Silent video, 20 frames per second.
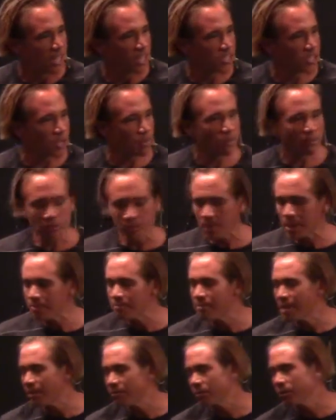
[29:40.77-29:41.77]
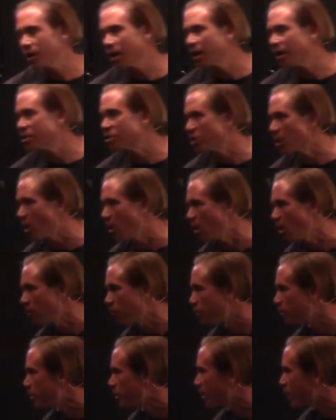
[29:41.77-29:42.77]
Some of them had memorized all
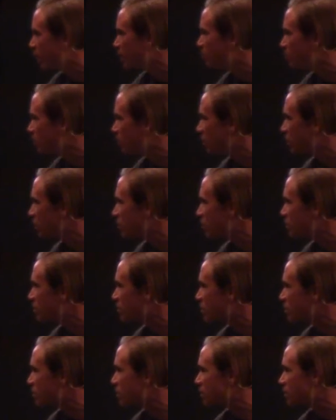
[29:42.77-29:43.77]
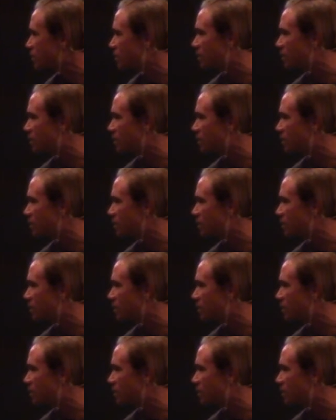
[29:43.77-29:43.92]
39 books.